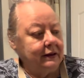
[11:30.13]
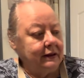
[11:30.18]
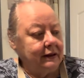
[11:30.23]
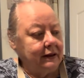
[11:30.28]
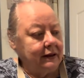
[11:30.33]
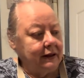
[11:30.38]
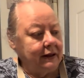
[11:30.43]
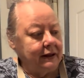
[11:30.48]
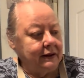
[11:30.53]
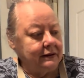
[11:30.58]

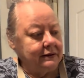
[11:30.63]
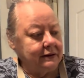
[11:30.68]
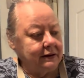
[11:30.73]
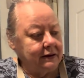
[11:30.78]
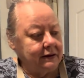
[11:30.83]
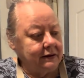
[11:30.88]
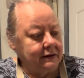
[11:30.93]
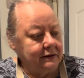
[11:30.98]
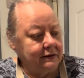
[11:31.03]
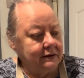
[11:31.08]
And
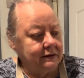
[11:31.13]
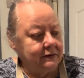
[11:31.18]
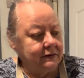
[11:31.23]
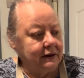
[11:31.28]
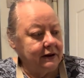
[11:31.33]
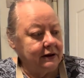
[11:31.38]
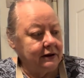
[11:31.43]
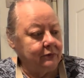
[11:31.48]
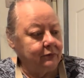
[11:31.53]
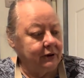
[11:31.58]

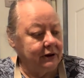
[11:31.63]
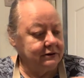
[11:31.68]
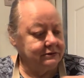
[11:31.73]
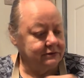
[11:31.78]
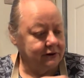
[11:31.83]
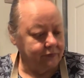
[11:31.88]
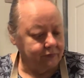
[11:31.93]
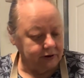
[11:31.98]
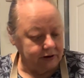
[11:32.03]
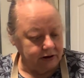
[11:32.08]
then the rest
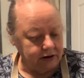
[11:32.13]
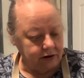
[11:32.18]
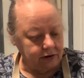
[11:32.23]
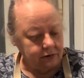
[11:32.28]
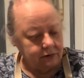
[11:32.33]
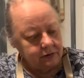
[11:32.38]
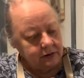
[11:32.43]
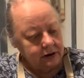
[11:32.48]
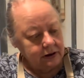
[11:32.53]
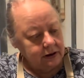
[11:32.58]
of it here,